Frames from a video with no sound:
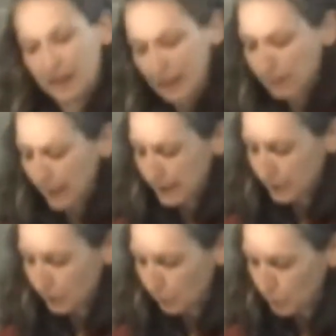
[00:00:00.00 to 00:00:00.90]
impact
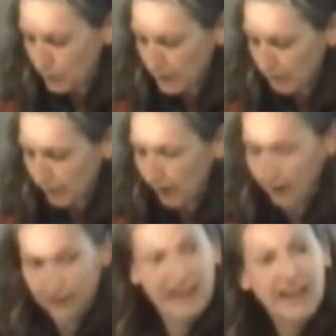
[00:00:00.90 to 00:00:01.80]
on the water supply,